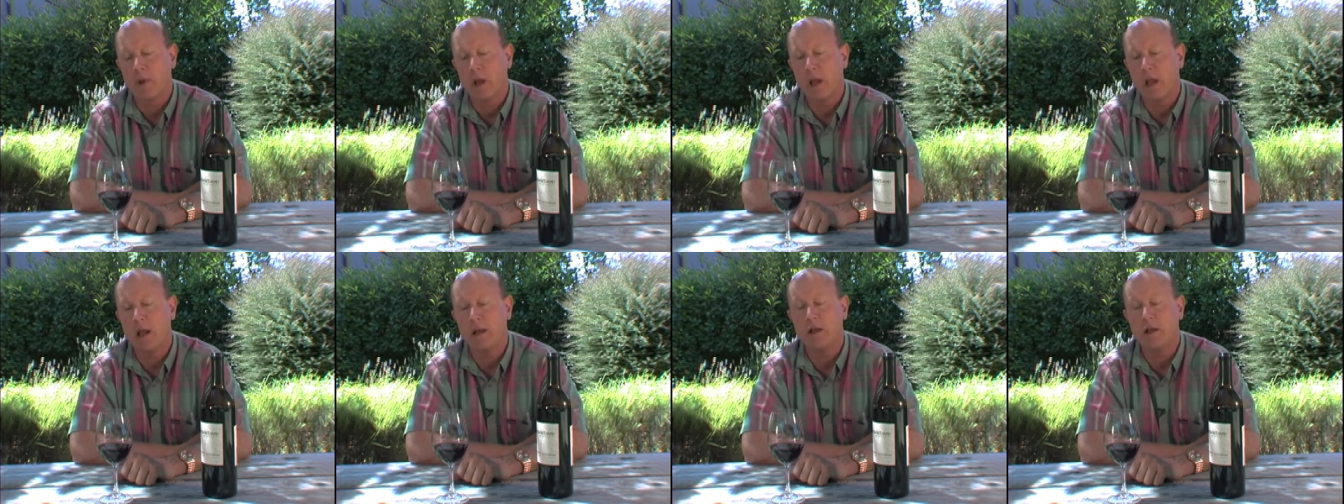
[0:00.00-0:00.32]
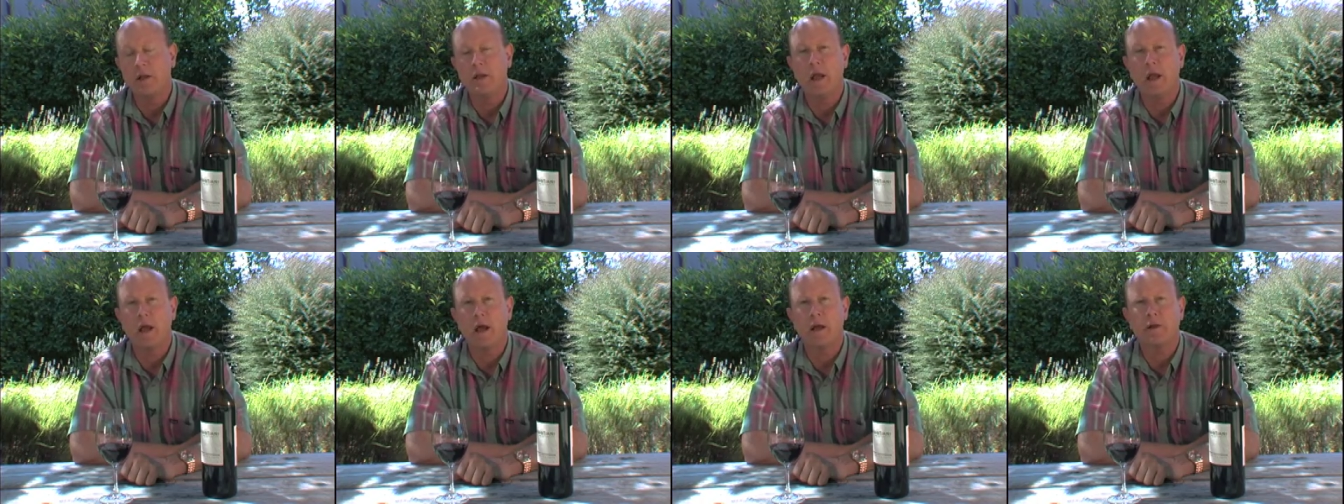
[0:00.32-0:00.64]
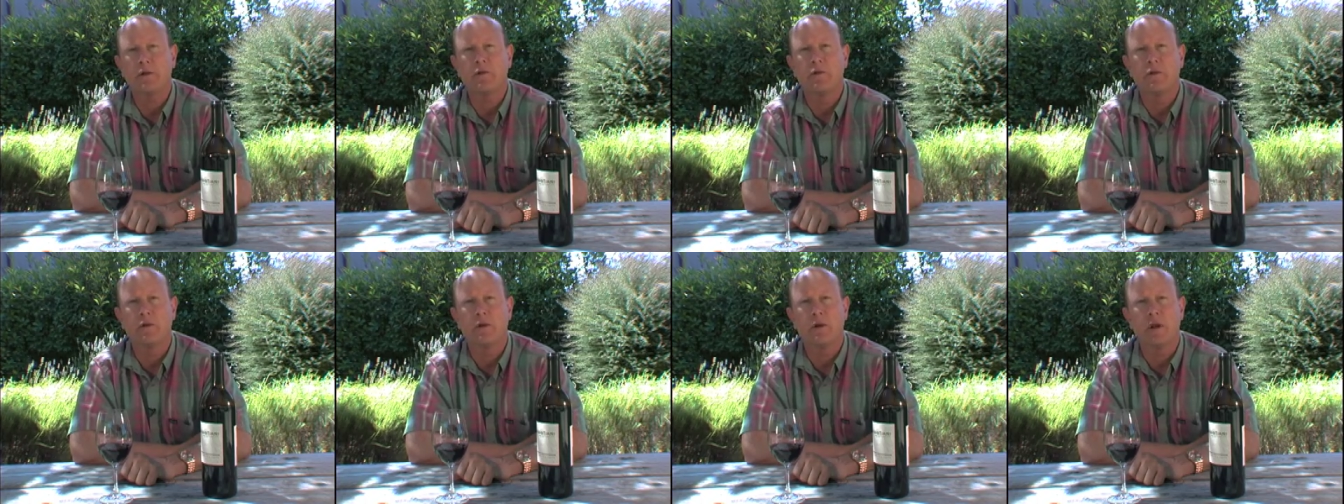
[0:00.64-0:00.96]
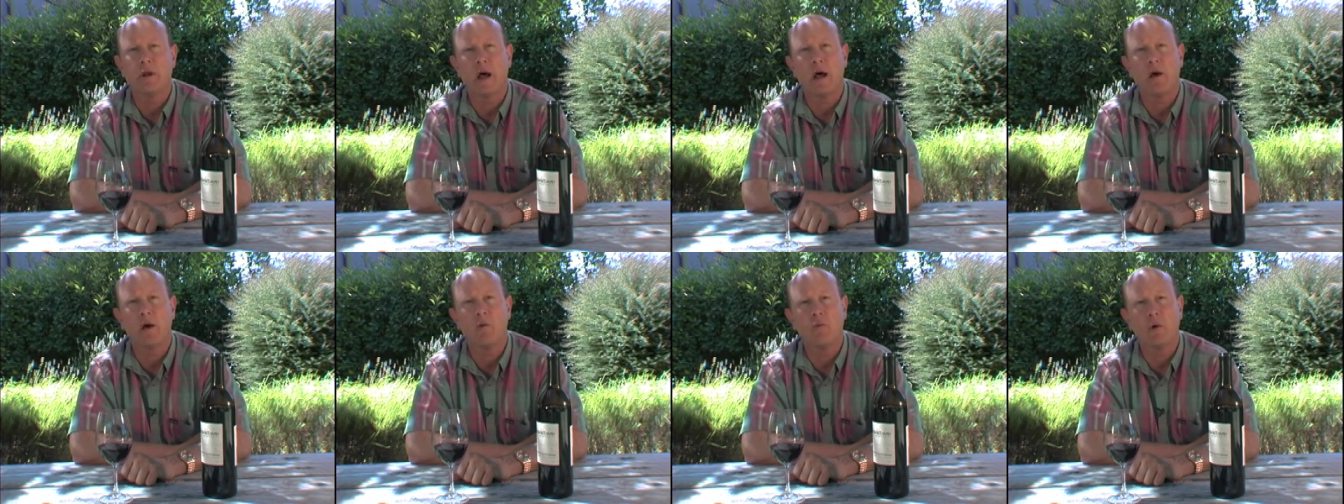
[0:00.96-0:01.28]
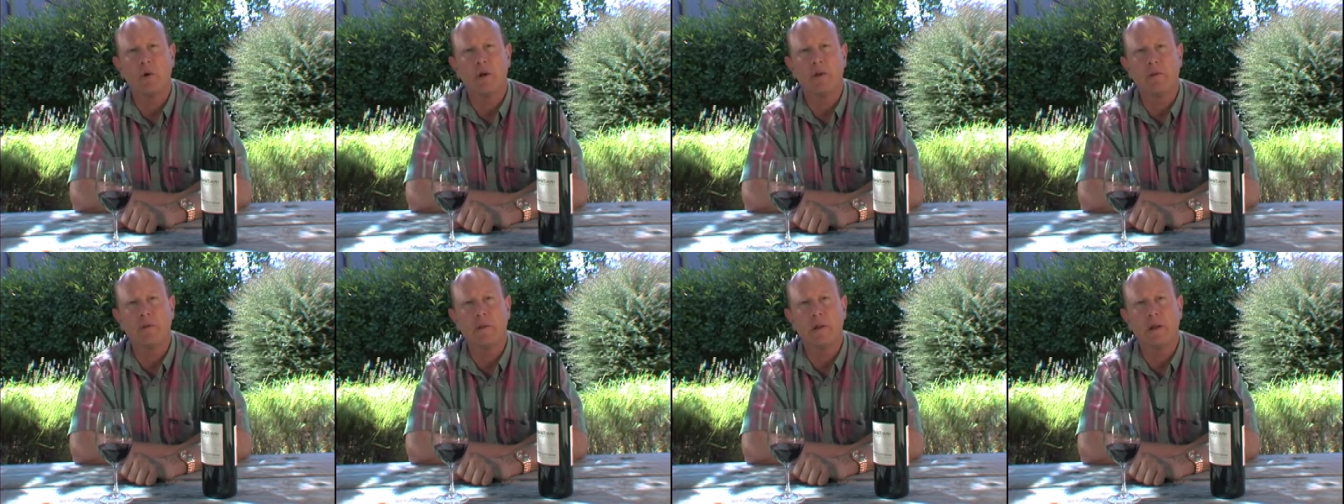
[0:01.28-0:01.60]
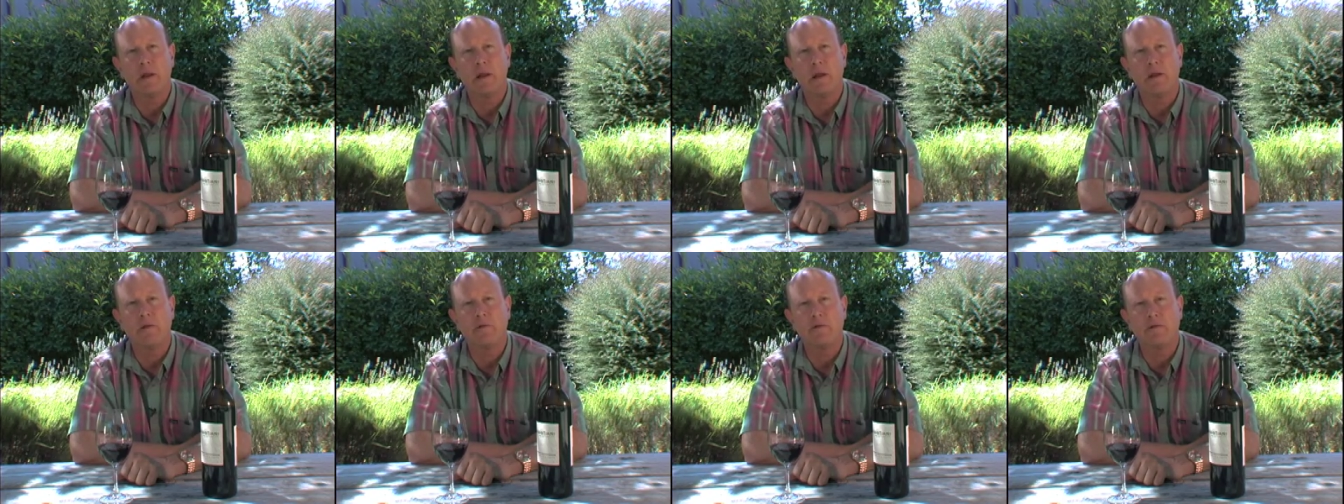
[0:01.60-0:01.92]
and yet not with
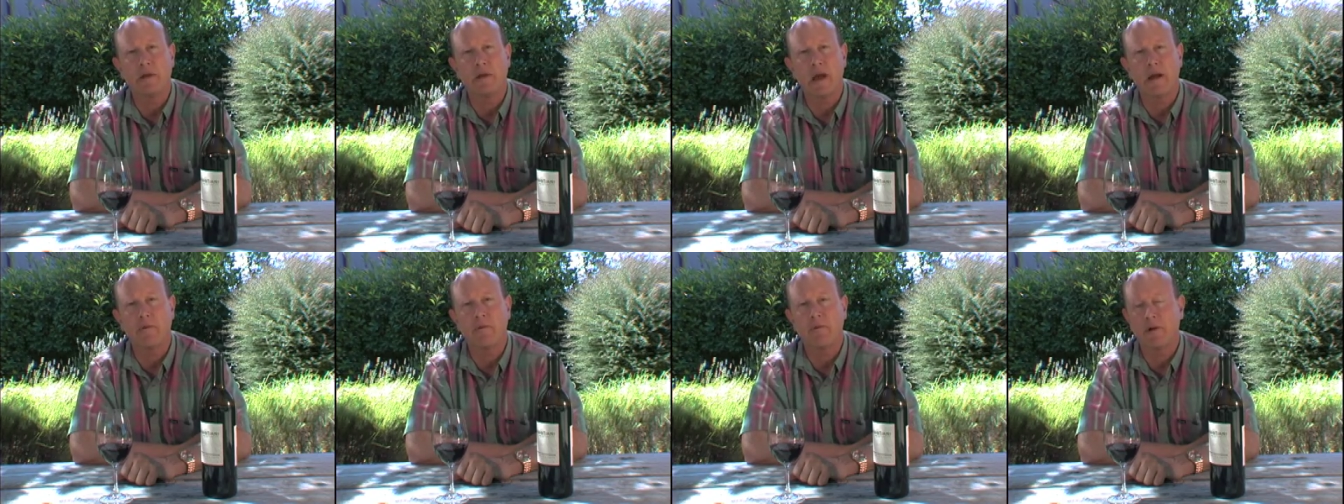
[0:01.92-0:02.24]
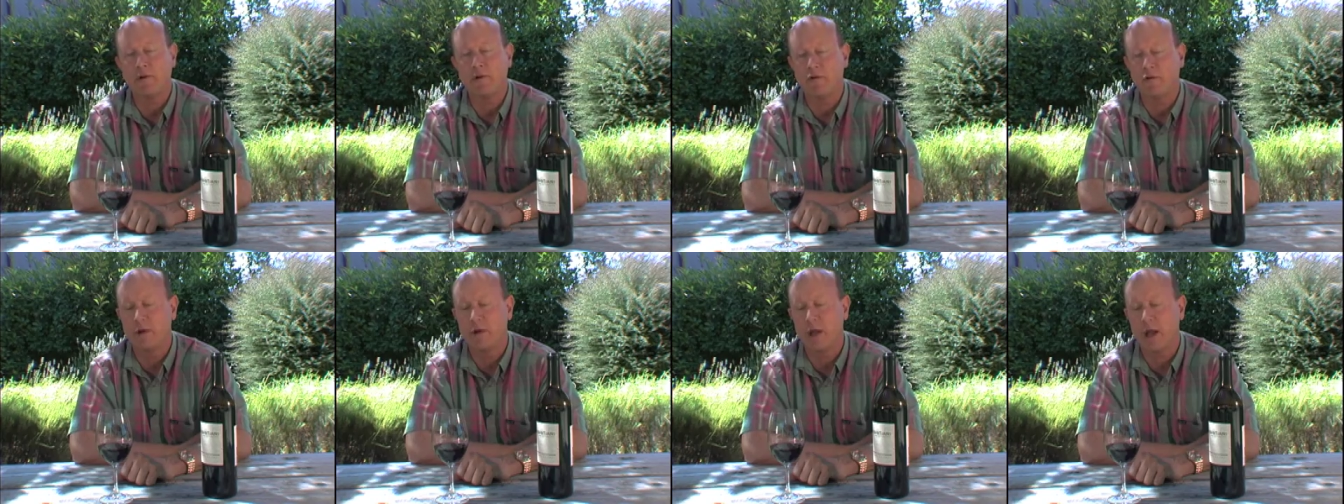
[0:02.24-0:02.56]
the savage